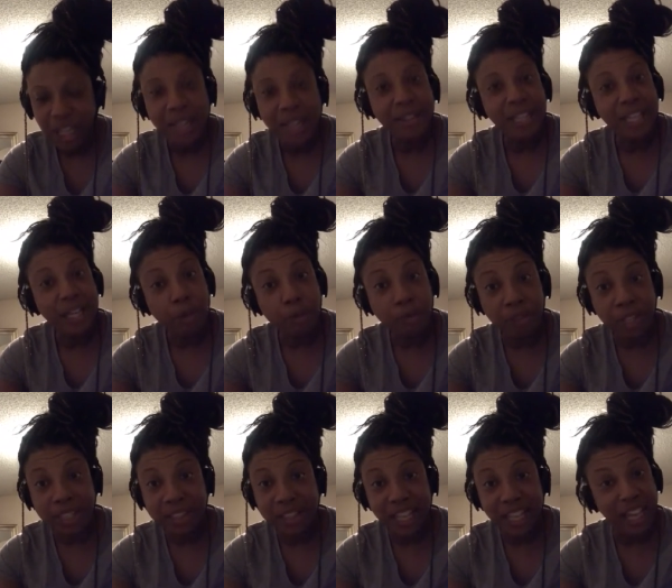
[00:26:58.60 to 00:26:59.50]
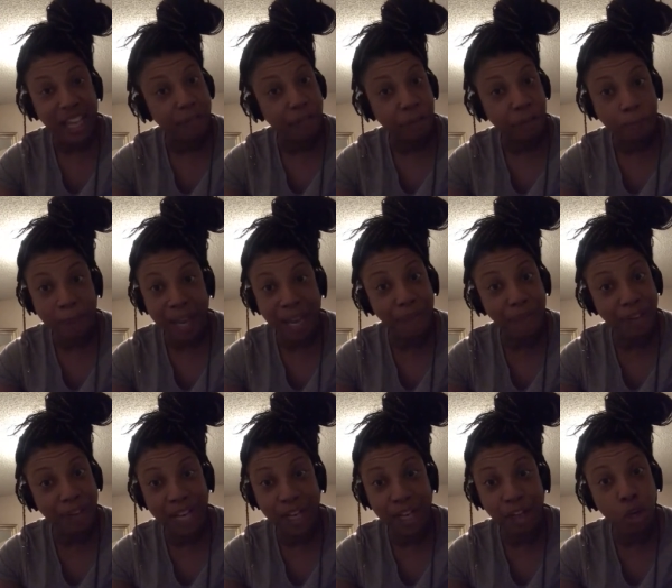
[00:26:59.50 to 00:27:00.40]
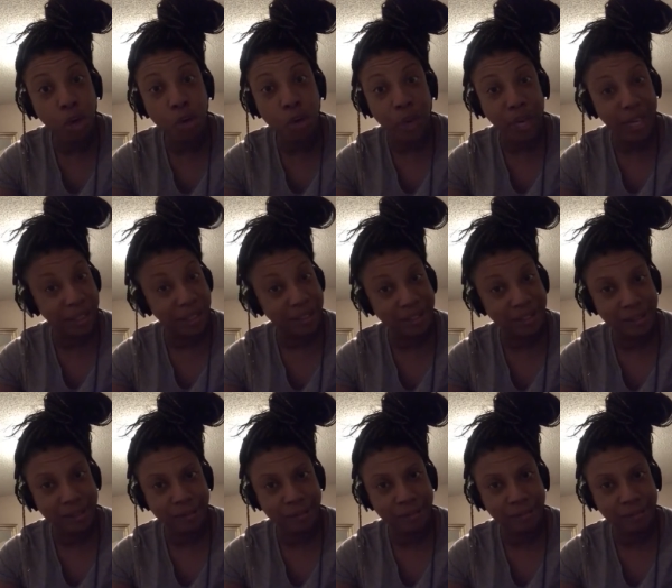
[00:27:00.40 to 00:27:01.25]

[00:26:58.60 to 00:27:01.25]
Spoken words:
They don't think they have to pay for their doings.